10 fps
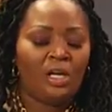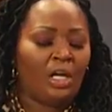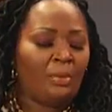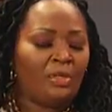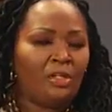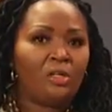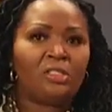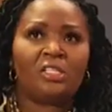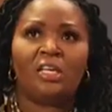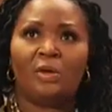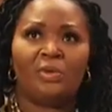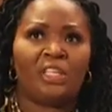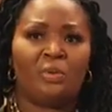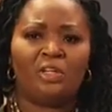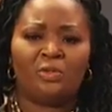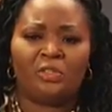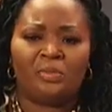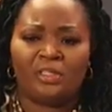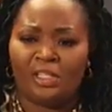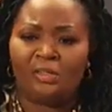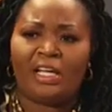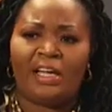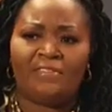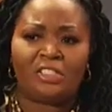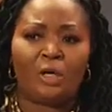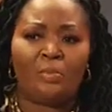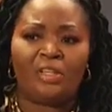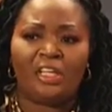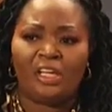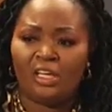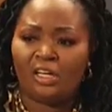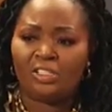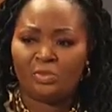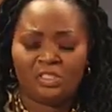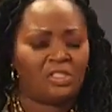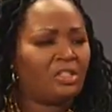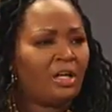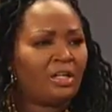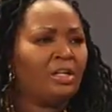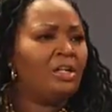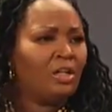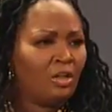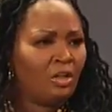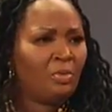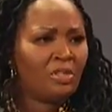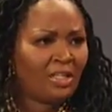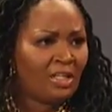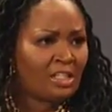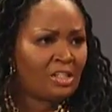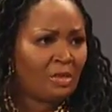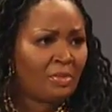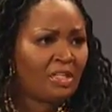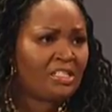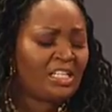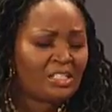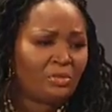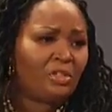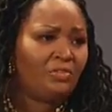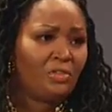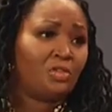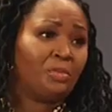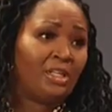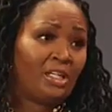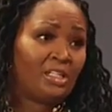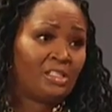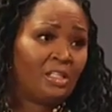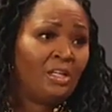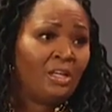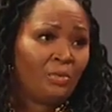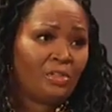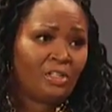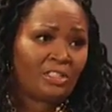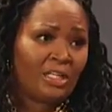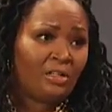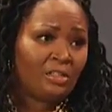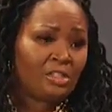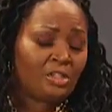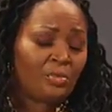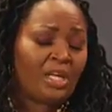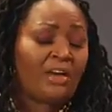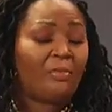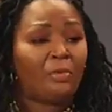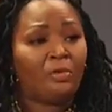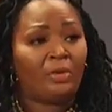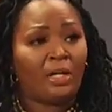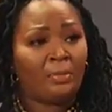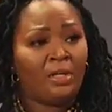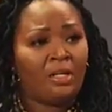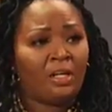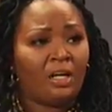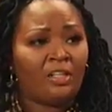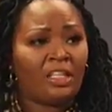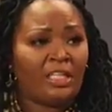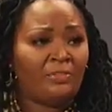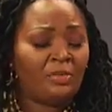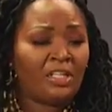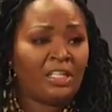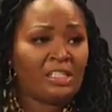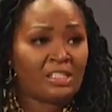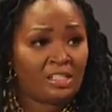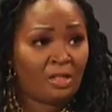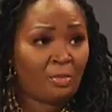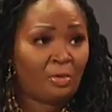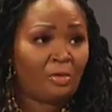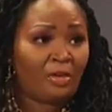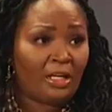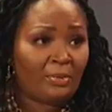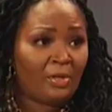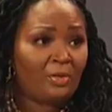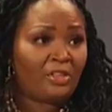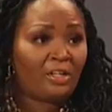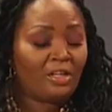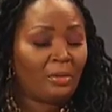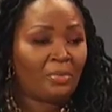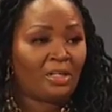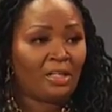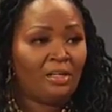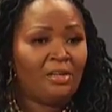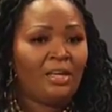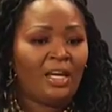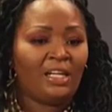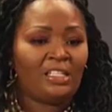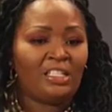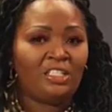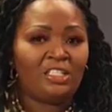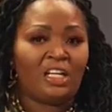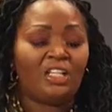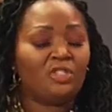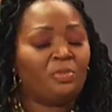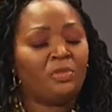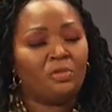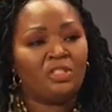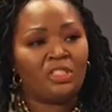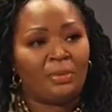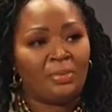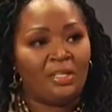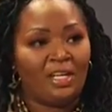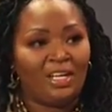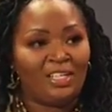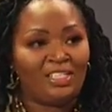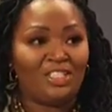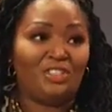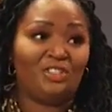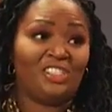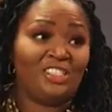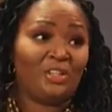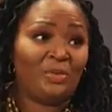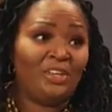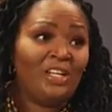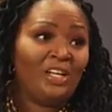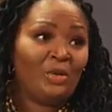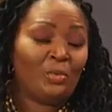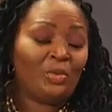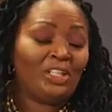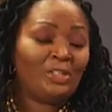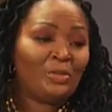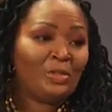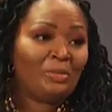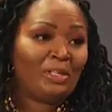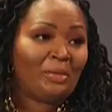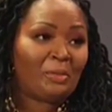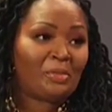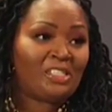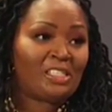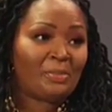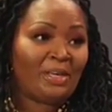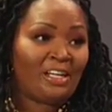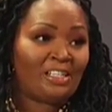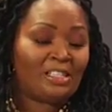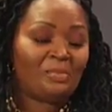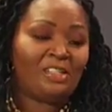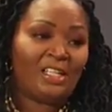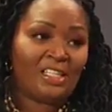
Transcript: adults and what they want to do with their lives, but that he also wants to start, with the kids, because that's where the future begins, with our childhood. So we have a program called the Evo Kids program with our company, and it teaches entrepreneurship to children. So really cool to be able to participate in something like